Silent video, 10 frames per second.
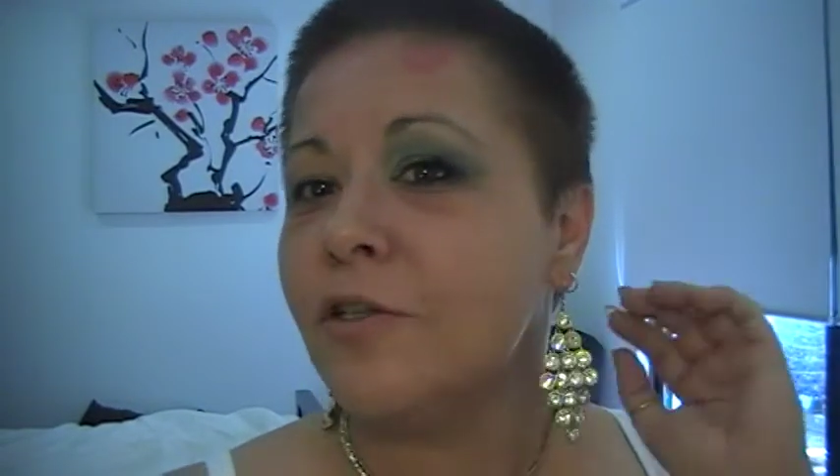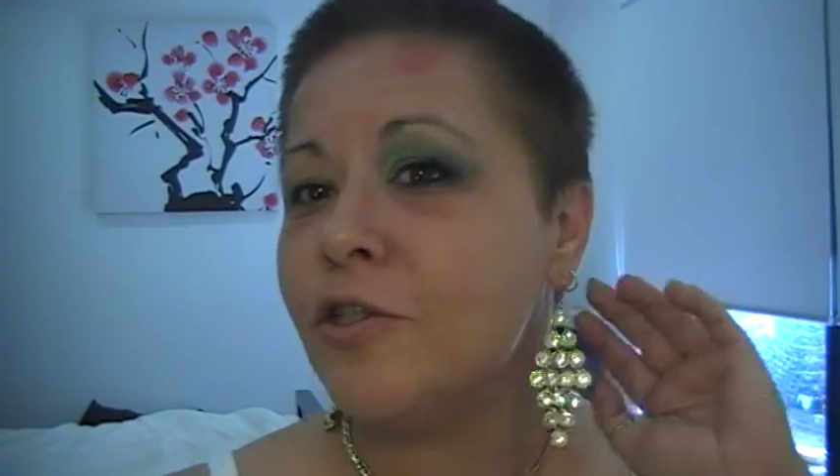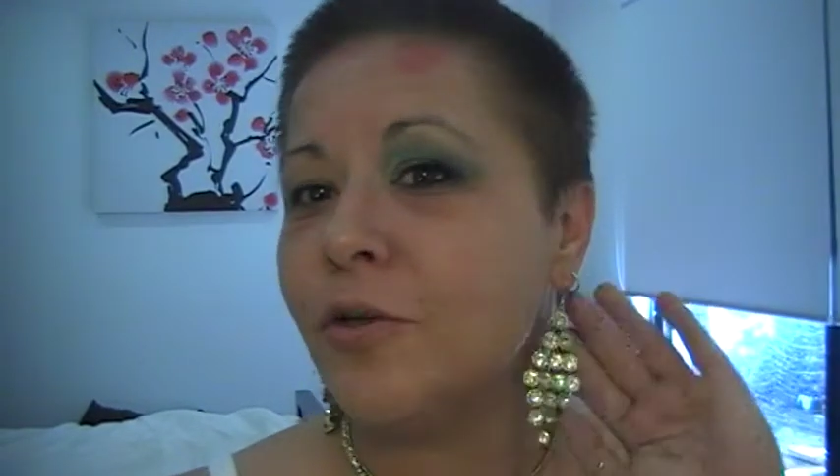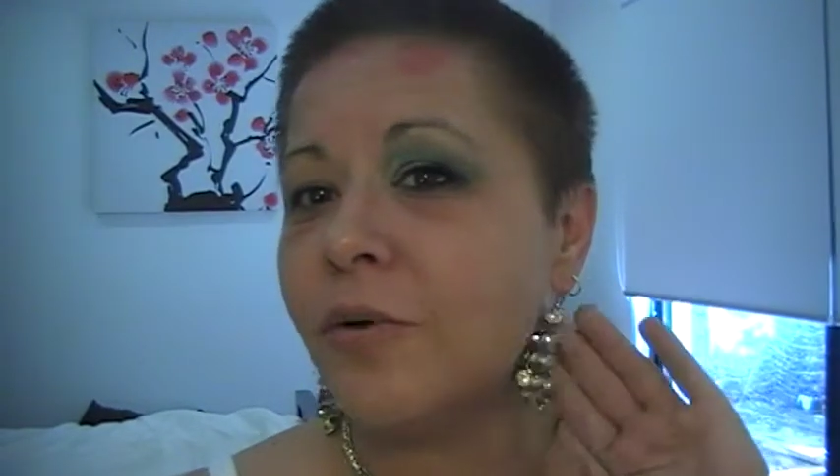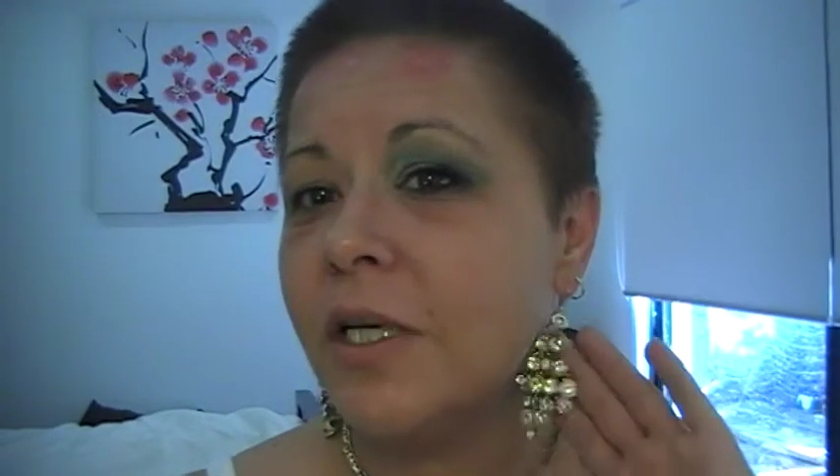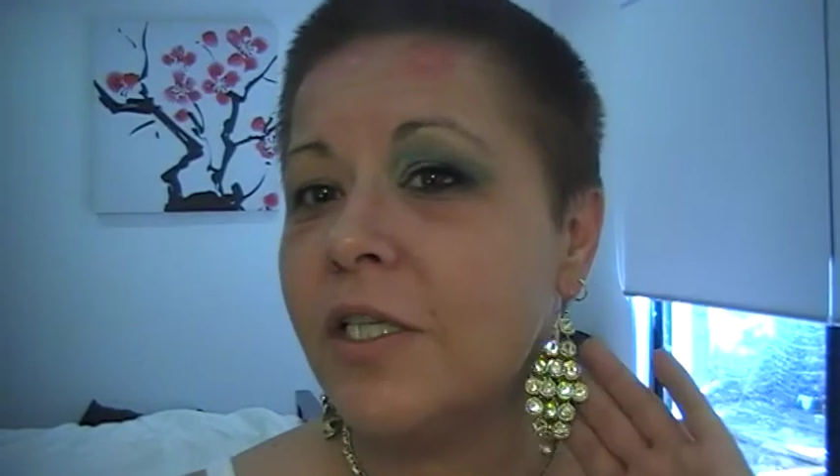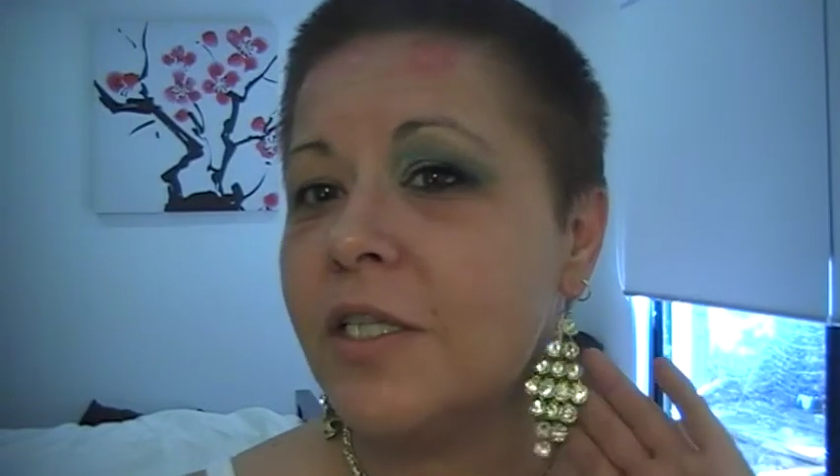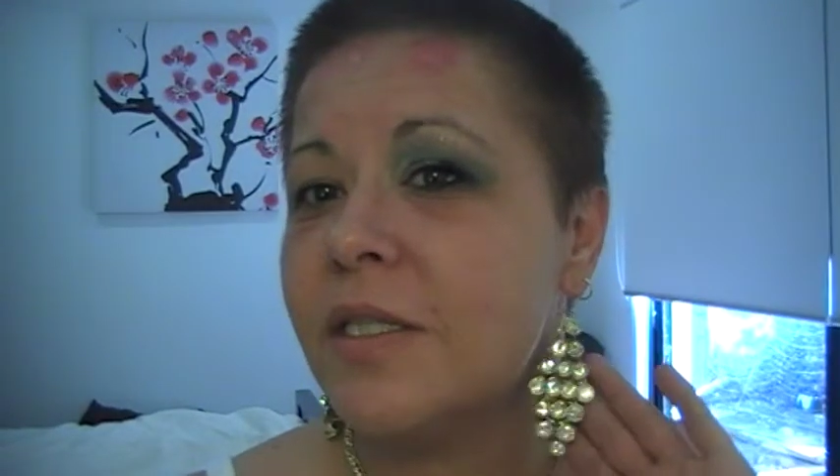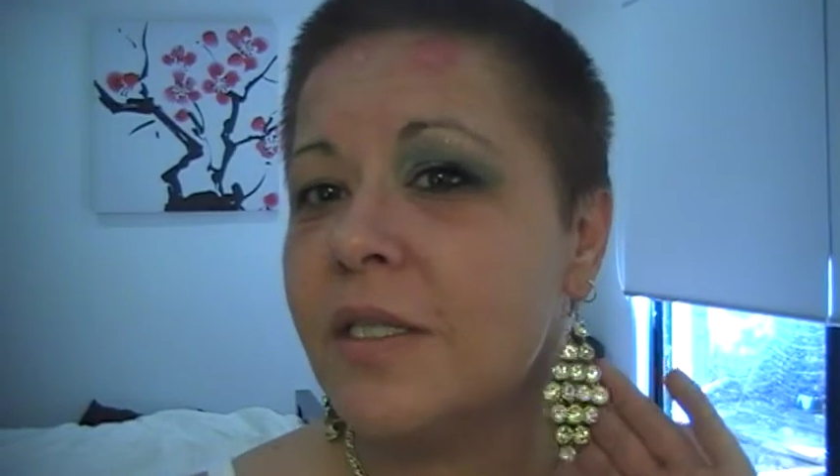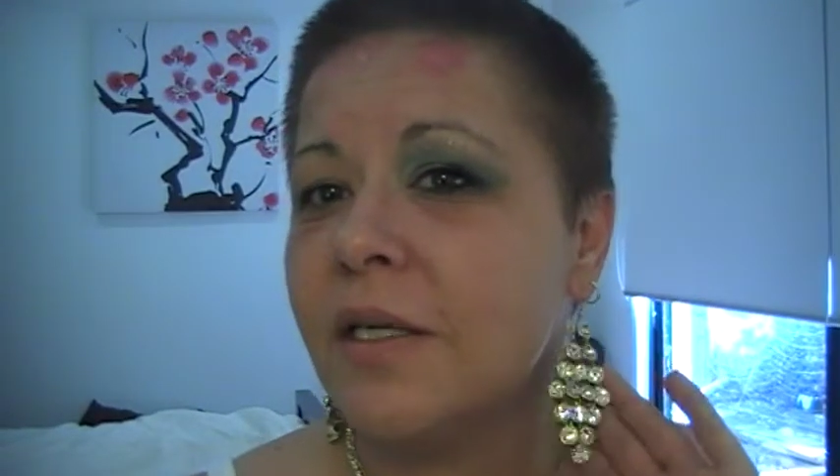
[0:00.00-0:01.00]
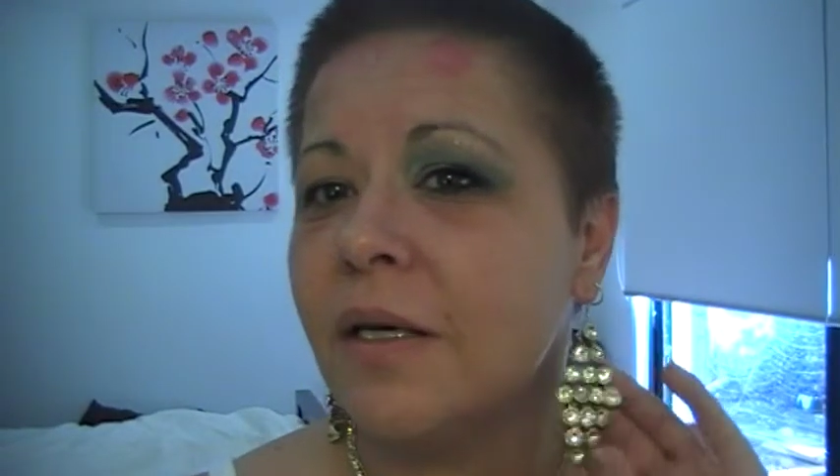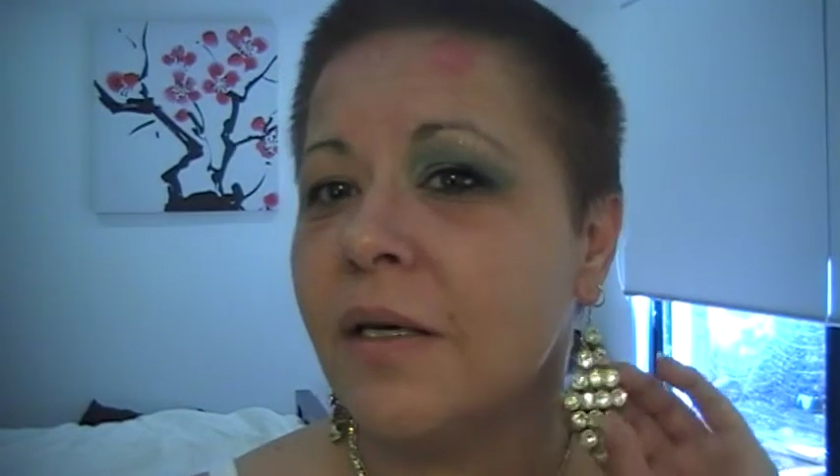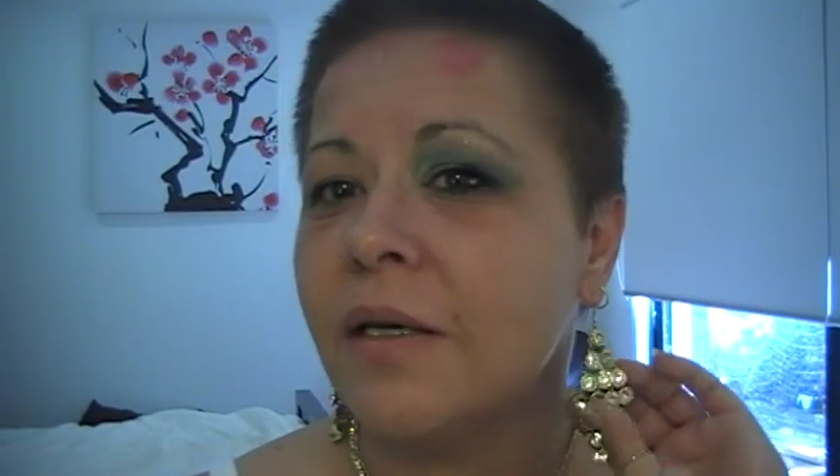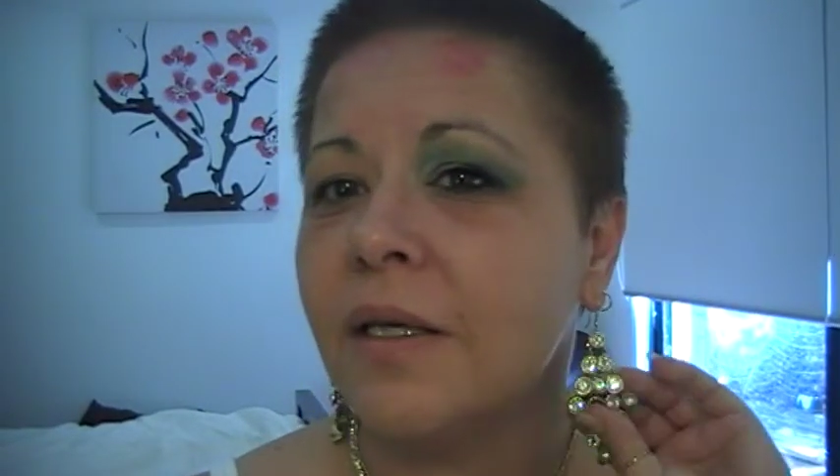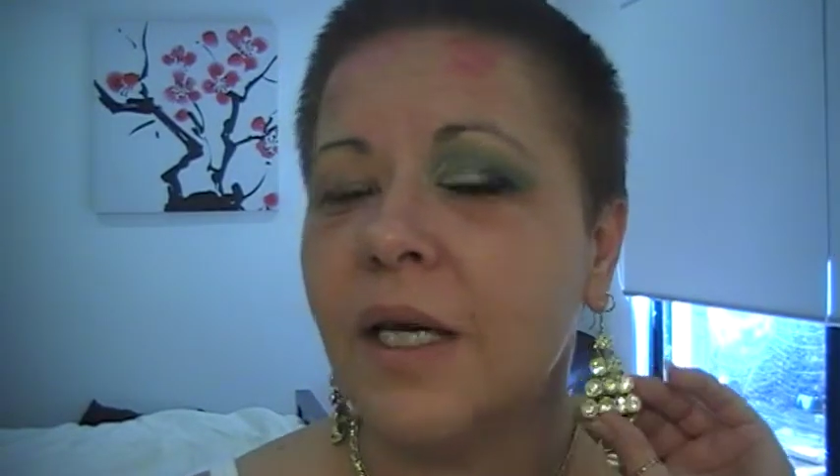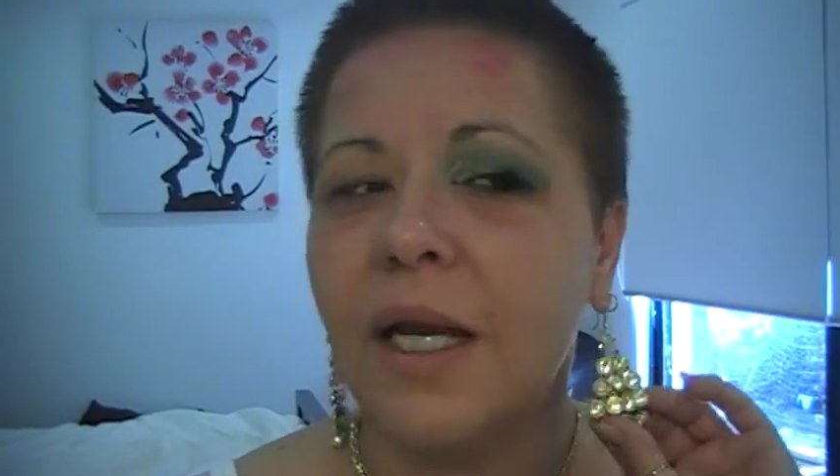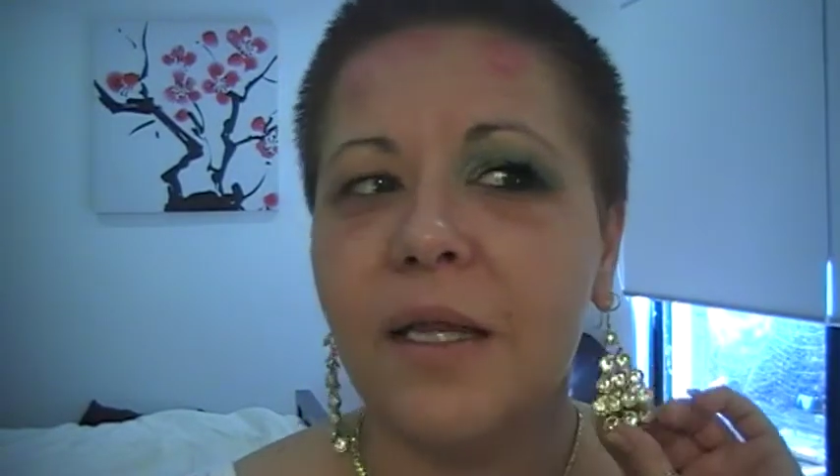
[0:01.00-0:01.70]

jewellery just to get